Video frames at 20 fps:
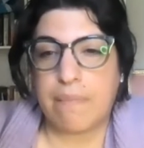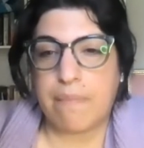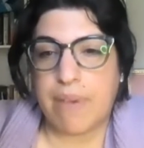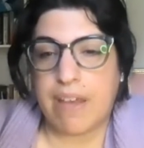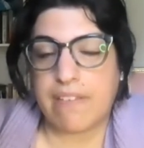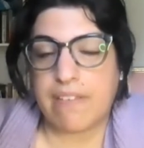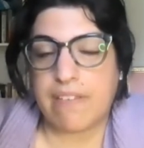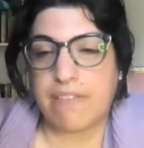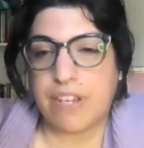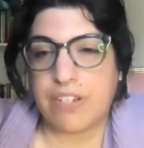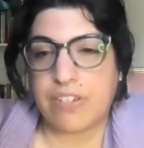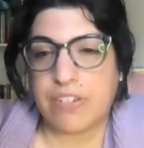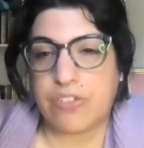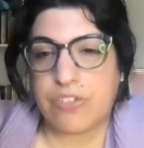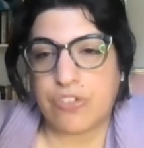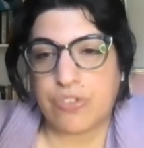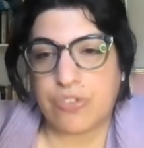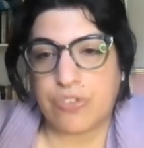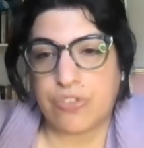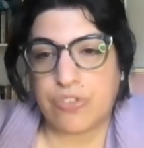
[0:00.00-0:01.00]
and
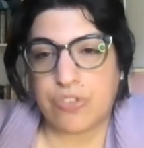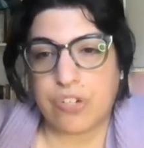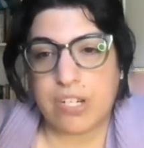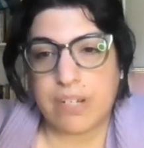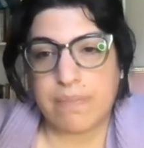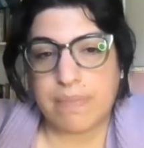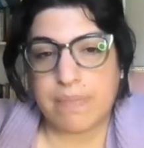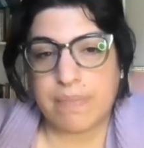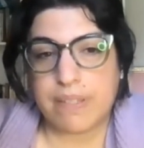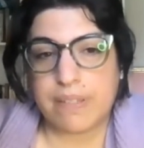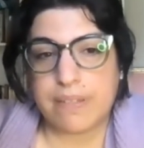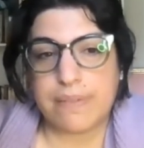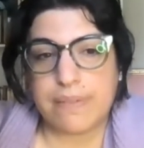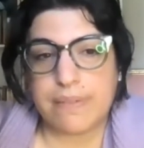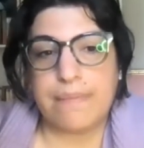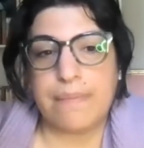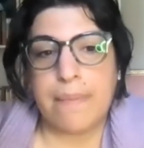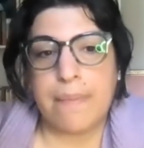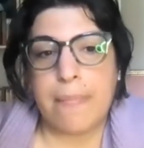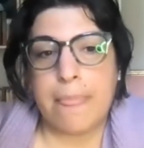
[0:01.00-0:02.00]
manifest your dreams?
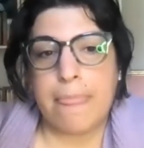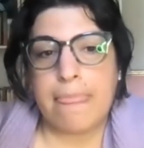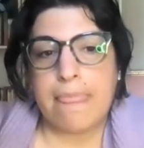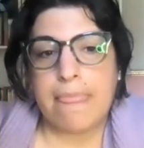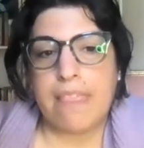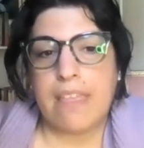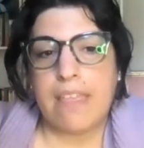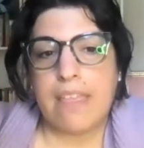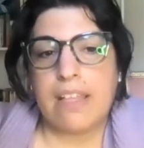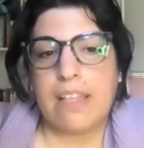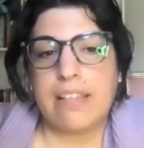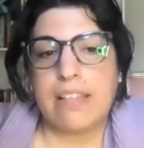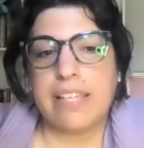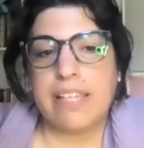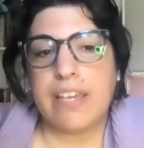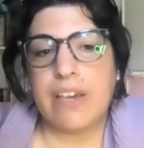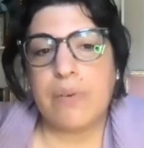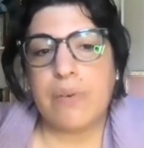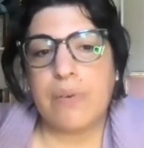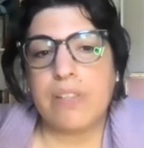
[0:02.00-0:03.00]

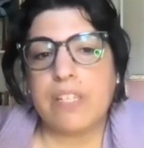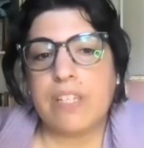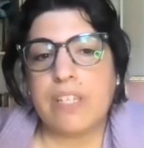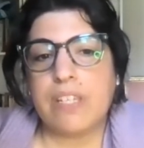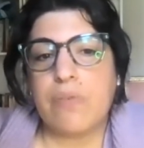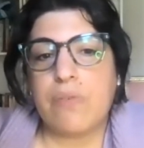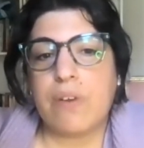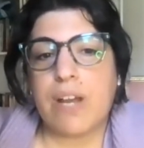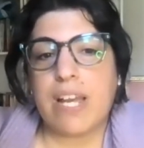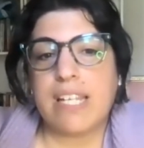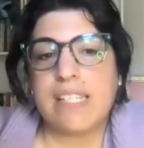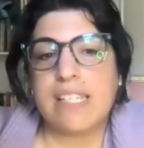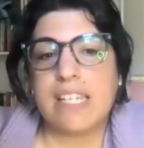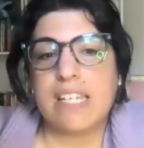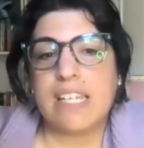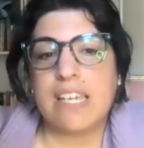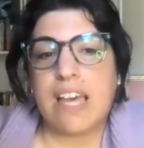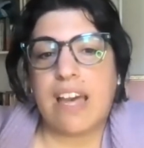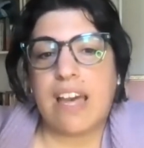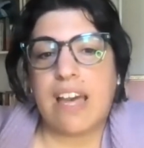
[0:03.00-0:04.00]
Leo and Leo
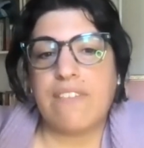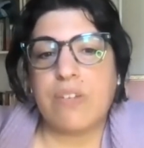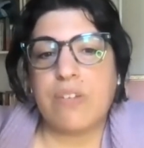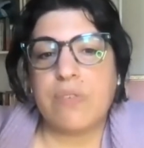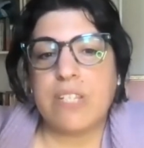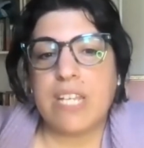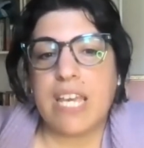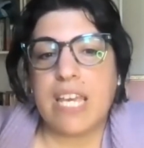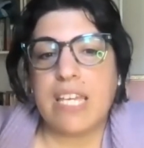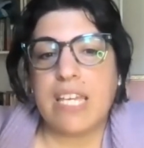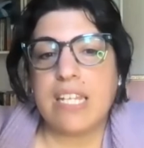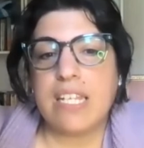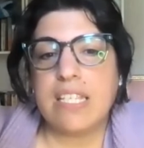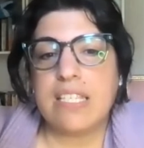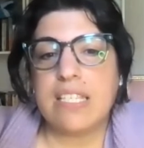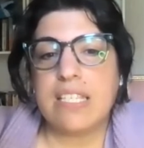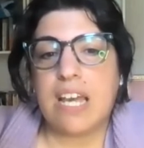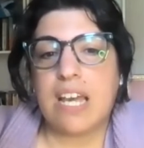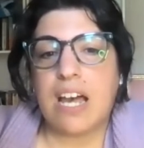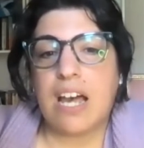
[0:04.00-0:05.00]
rising, have you taken
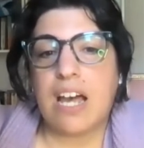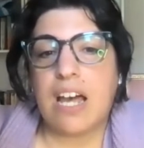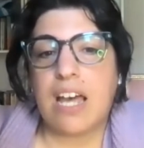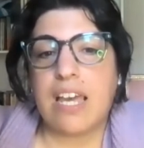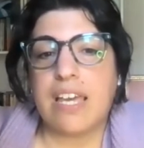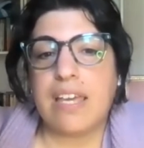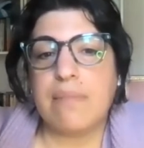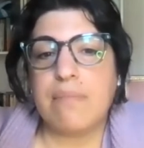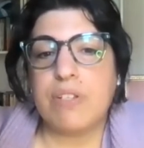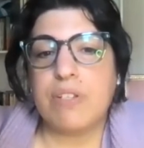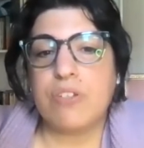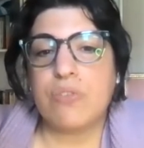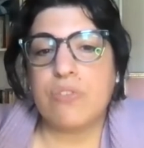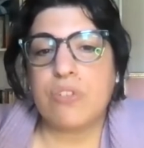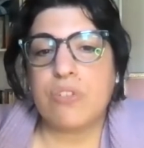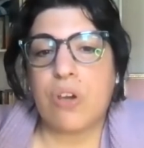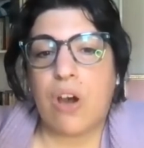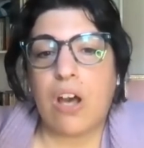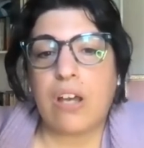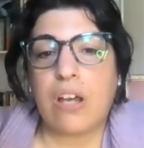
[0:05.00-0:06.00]
time to
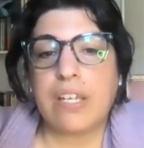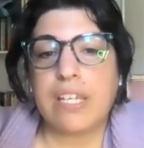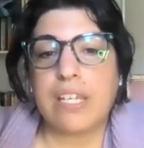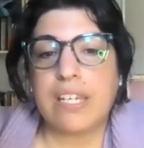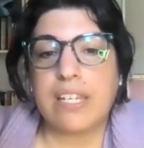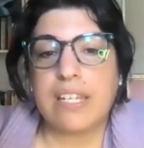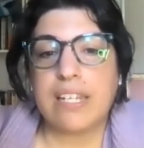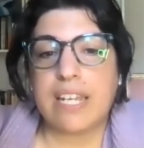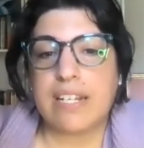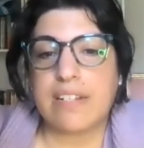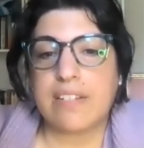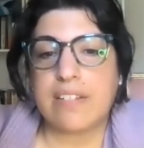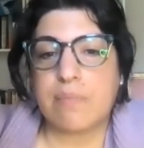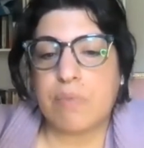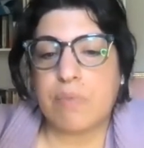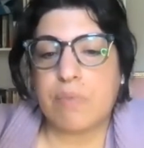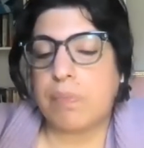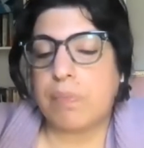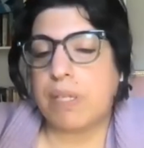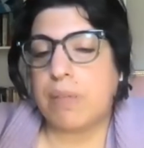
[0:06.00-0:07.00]
talk and connect to
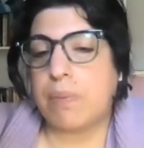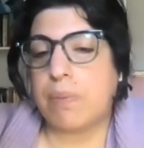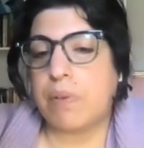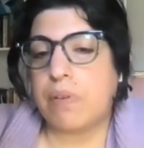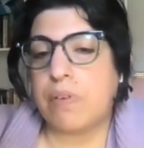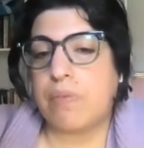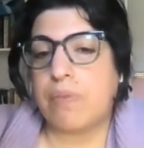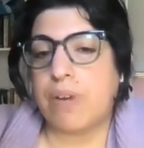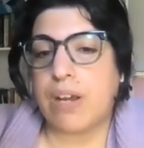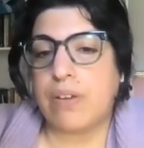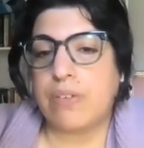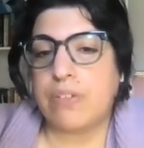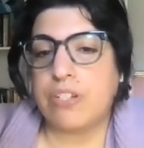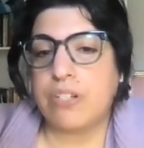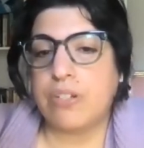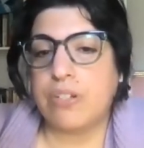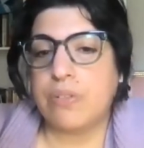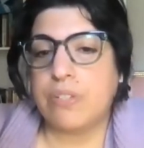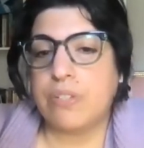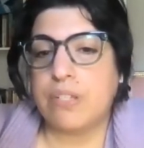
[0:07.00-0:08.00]
more people around
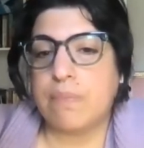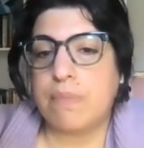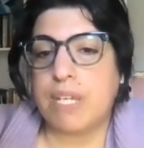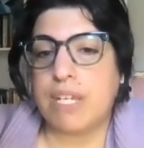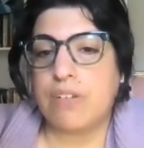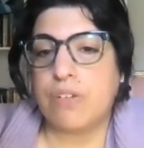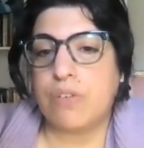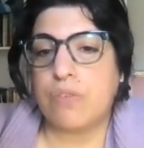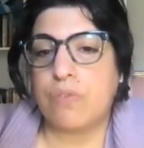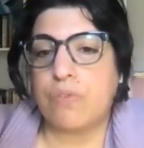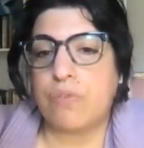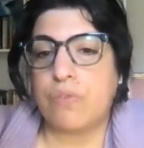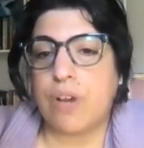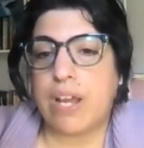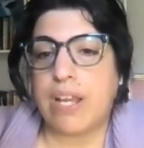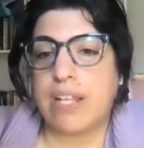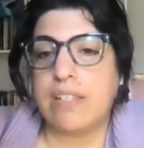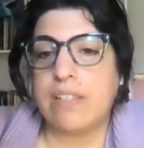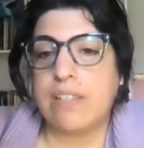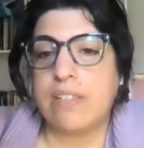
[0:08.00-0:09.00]
you, to make new
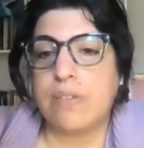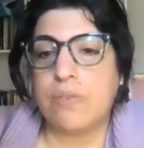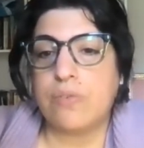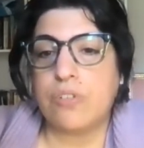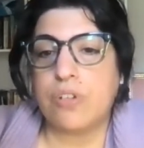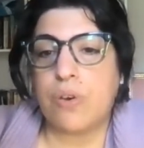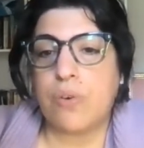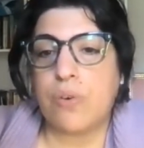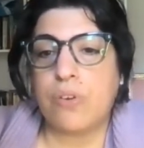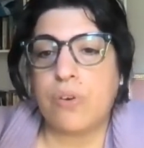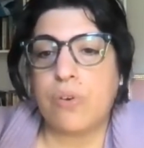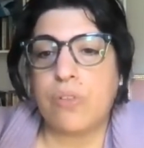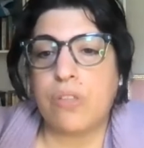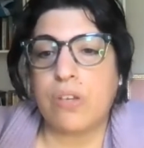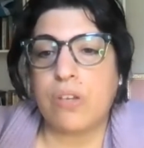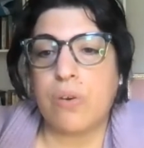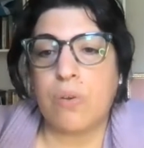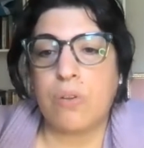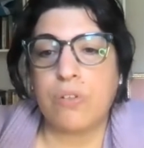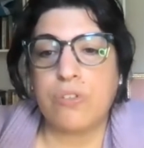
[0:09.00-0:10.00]
friends who don't know
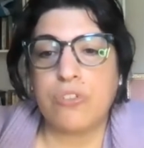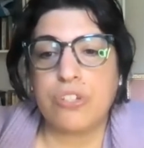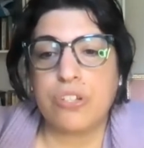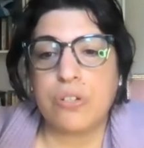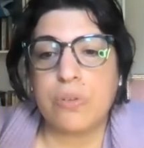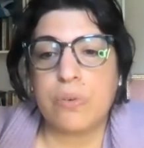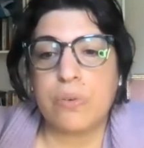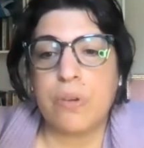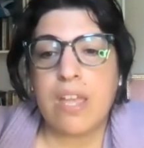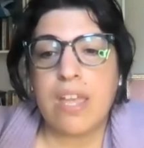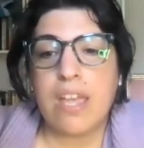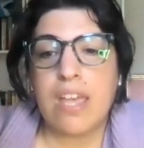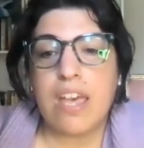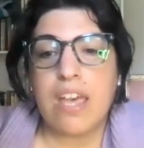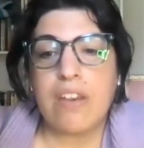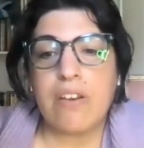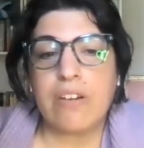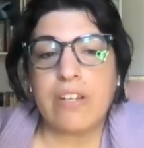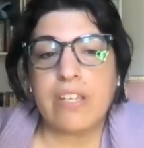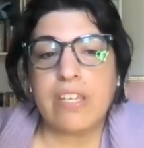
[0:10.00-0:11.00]
the old you
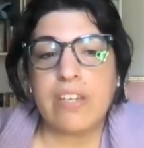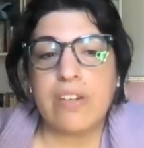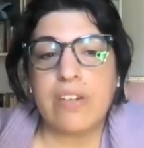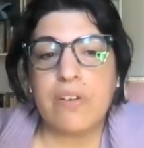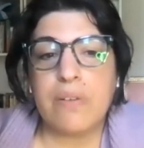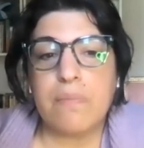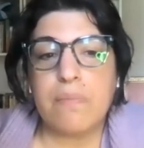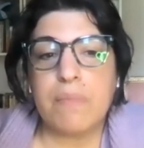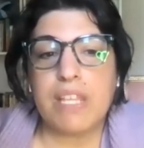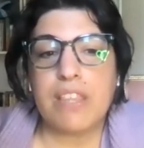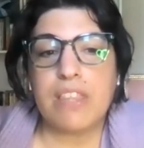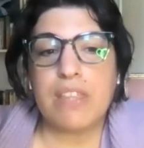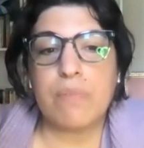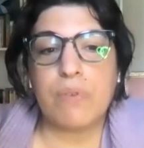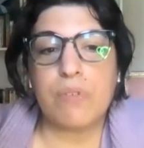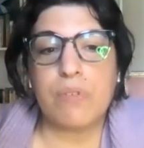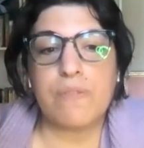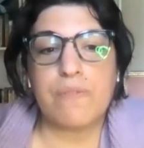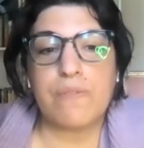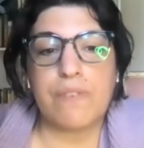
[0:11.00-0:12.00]
and are here to meet the
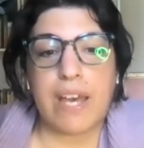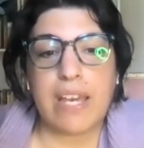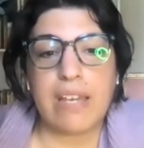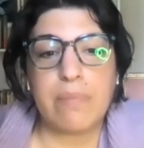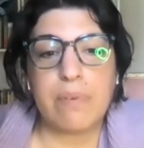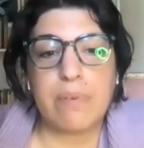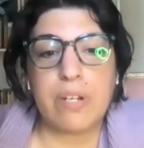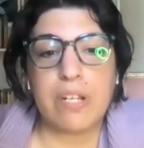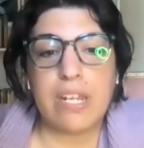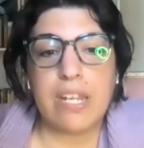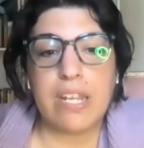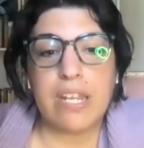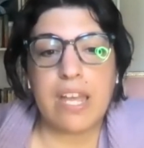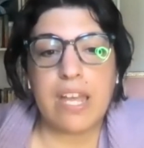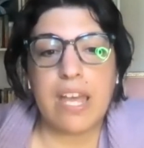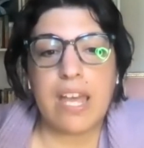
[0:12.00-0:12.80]
most vibrant